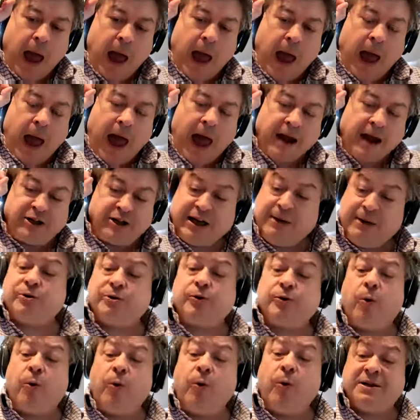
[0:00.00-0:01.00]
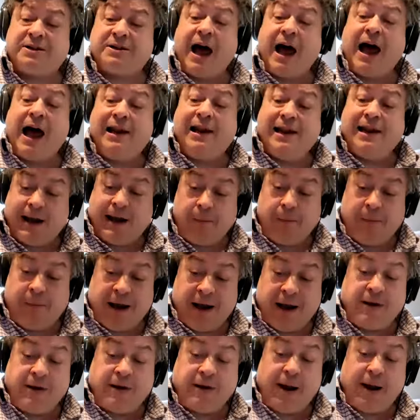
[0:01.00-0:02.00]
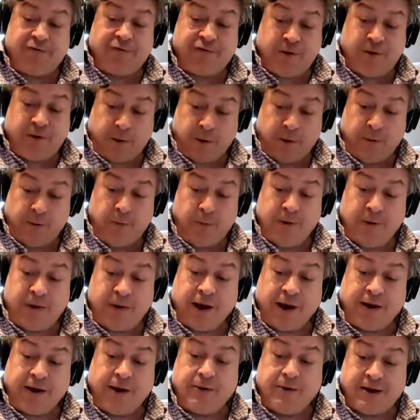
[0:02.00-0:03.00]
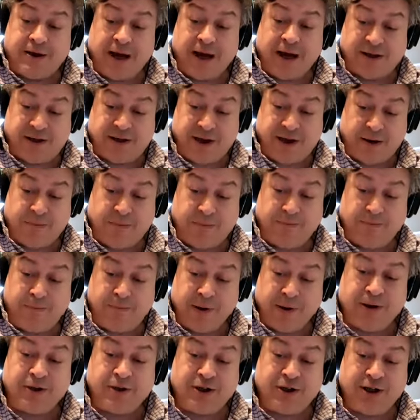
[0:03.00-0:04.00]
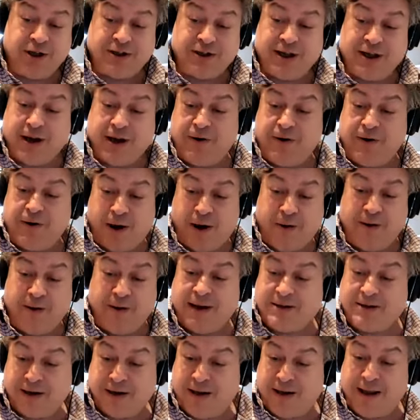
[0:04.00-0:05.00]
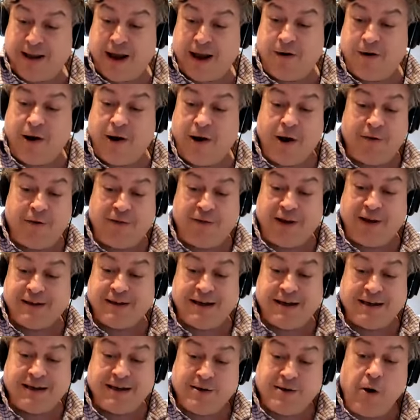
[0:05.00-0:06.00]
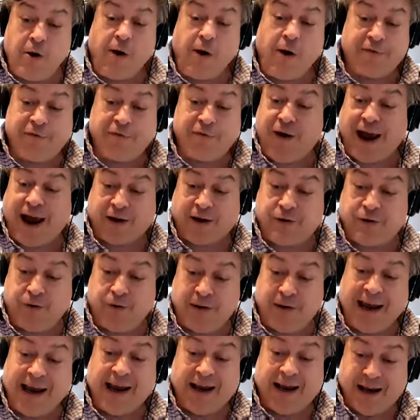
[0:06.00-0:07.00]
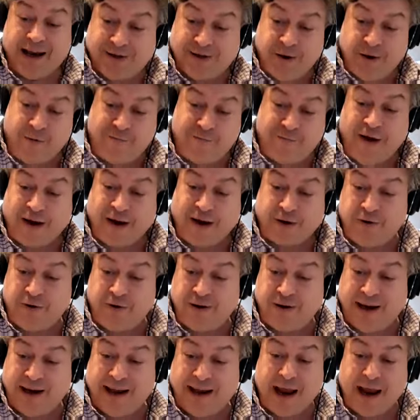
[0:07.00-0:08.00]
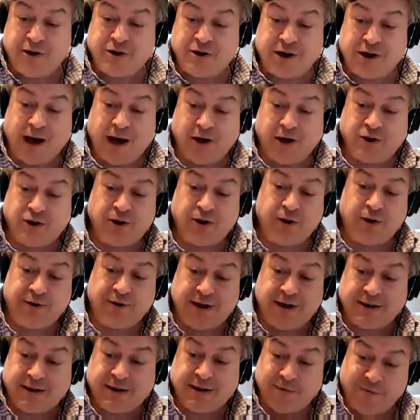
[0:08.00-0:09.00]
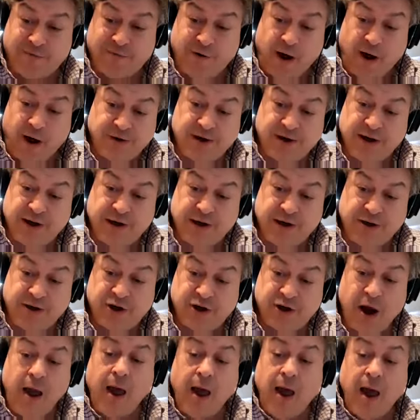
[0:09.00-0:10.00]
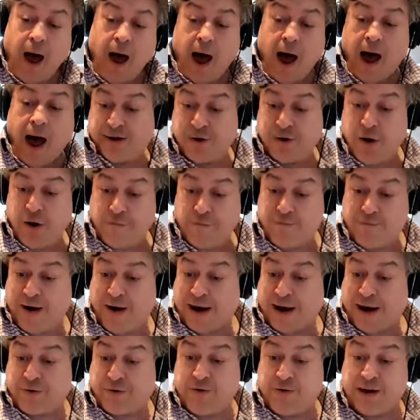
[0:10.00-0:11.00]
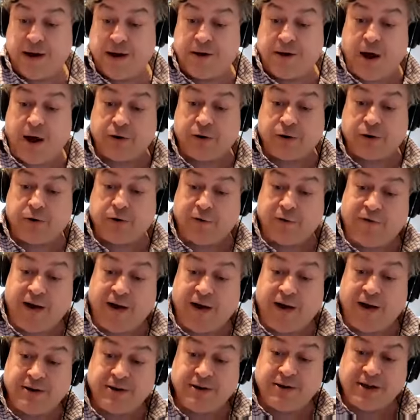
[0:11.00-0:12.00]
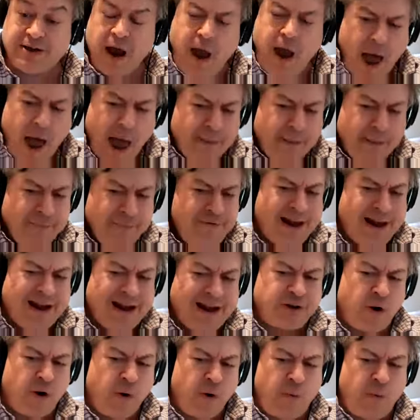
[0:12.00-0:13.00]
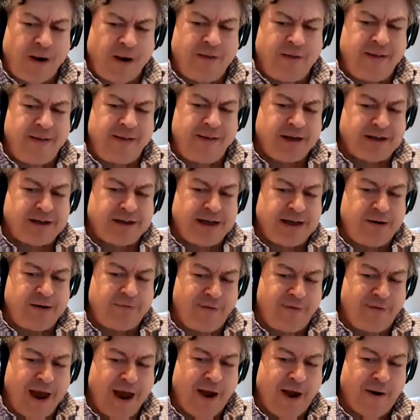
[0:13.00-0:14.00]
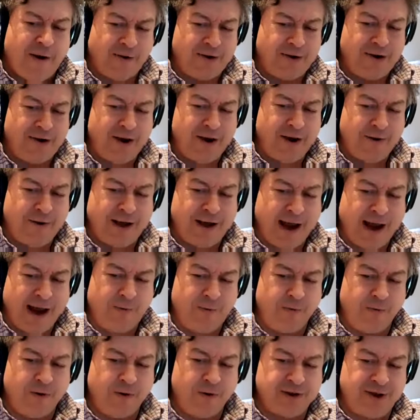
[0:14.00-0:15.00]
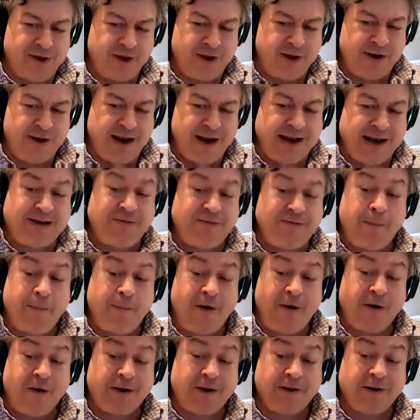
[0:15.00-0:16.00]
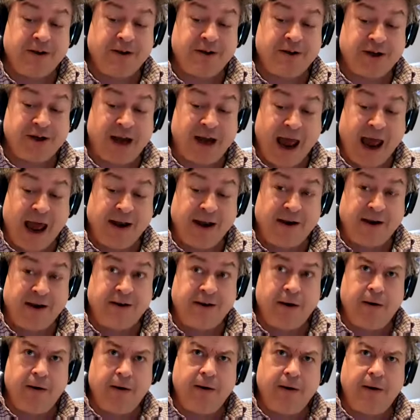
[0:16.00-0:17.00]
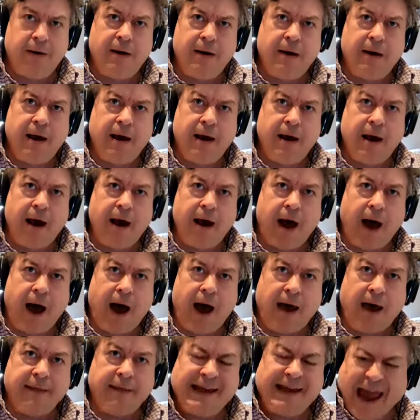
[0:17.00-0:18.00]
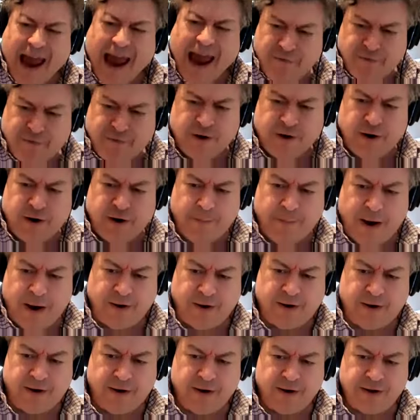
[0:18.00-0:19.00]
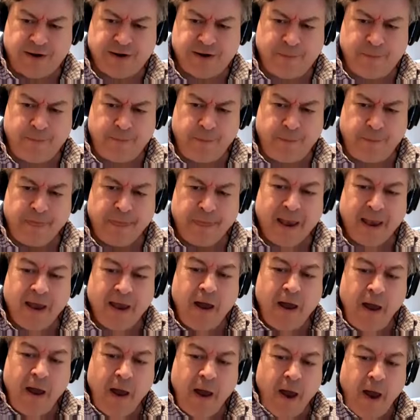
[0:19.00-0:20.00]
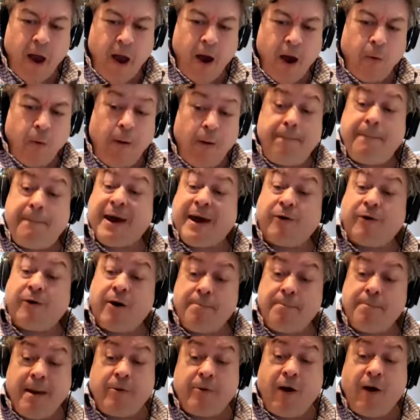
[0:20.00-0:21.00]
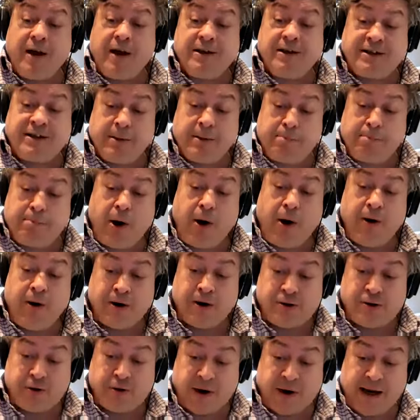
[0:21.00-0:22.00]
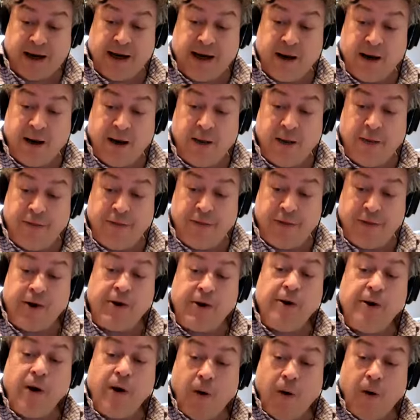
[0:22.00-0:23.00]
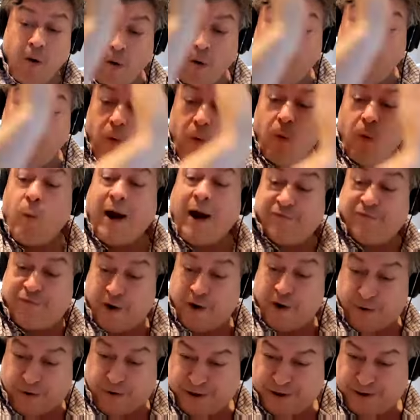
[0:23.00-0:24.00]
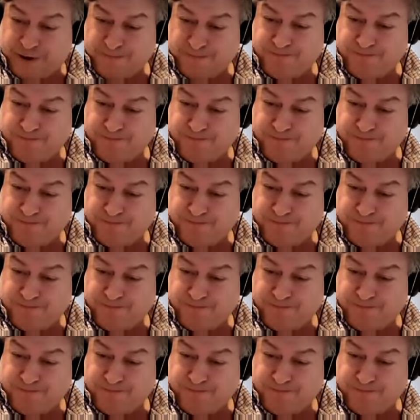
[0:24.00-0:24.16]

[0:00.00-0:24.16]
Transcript: And she was always a little bit uncomfortable with IQ testing because she said, you know, it's there are a load of things it's not factoring in. It's not factoring in educational disadvantage. Uh, it's not factoring in cultural factors. I'm fairly sure one of the things she found, okay, was that Native Americans and I think African Americans were better at memorizing poetry than white folks.